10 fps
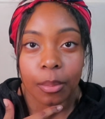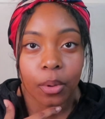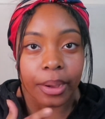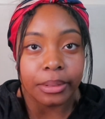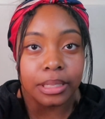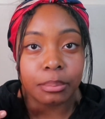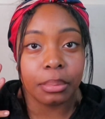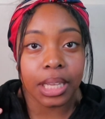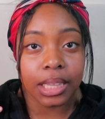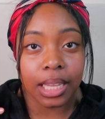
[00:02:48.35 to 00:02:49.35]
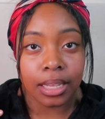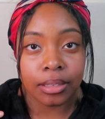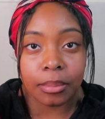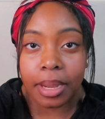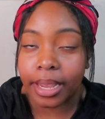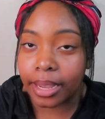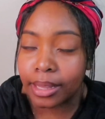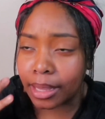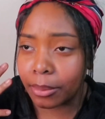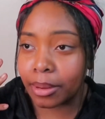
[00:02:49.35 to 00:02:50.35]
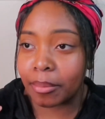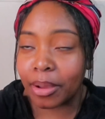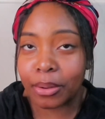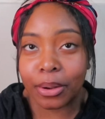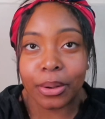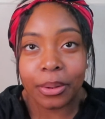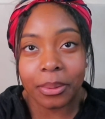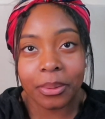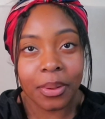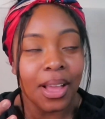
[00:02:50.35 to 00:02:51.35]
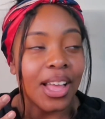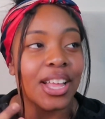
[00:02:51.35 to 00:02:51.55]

I'm gonna have these big things on my ear, like what am I gonna do?